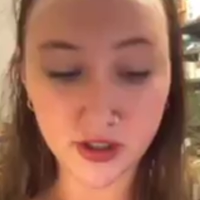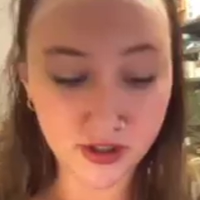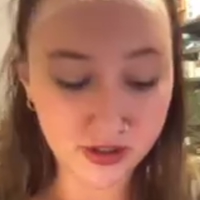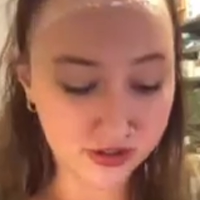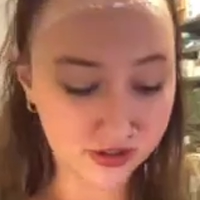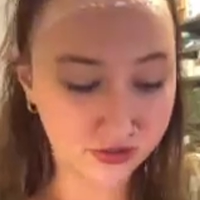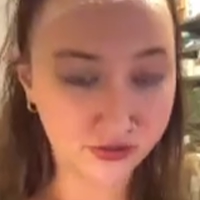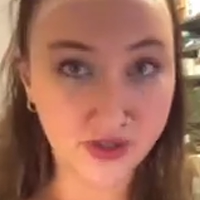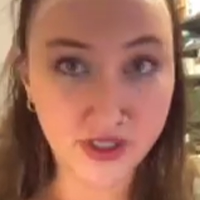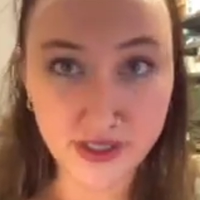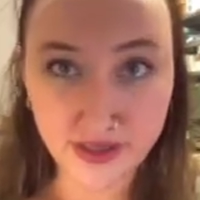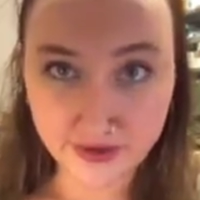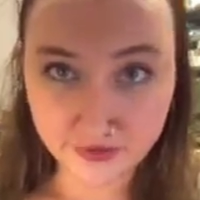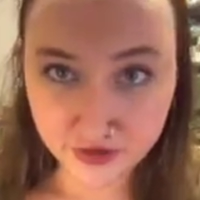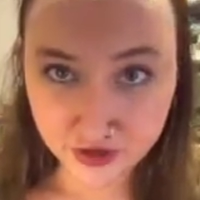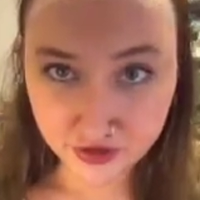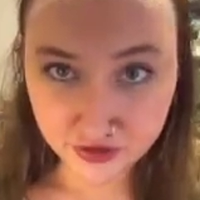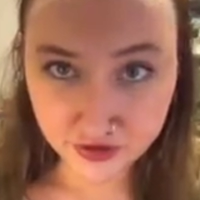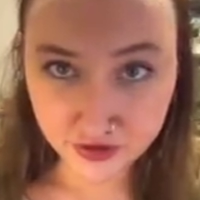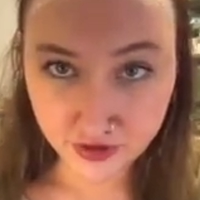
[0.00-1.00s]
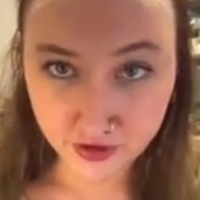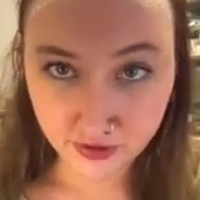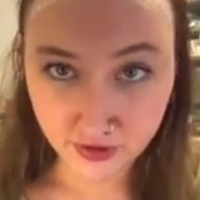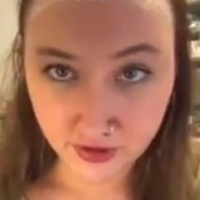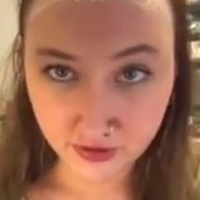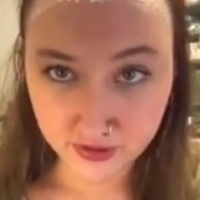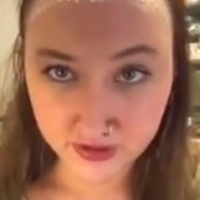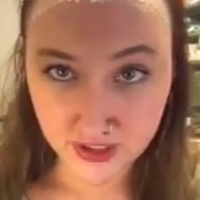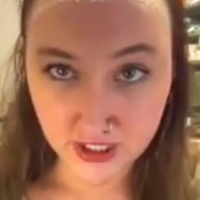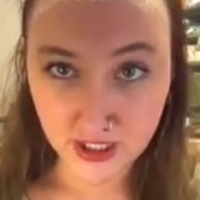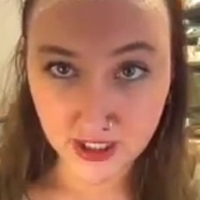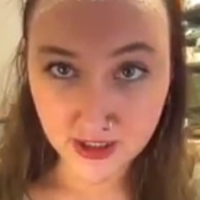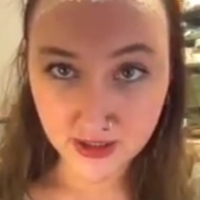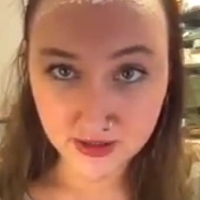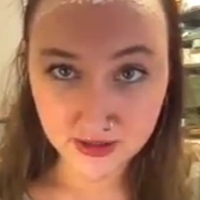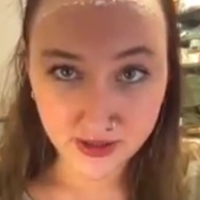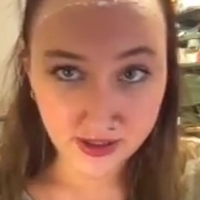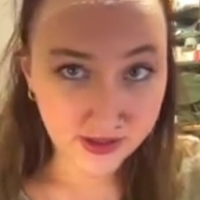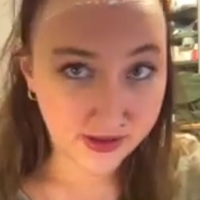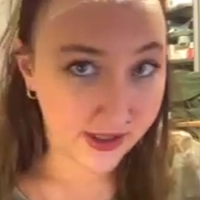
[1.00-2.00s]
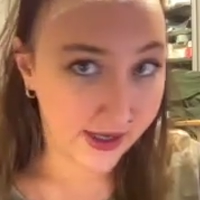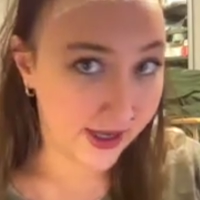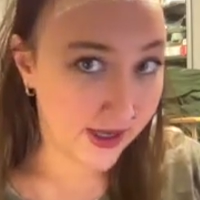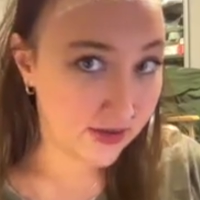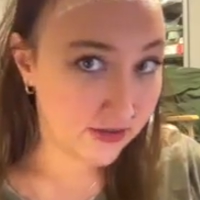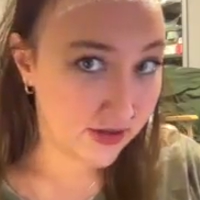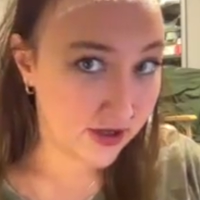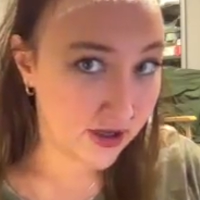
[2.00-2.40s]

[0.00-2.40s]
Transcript: So then after you do your little dots like that,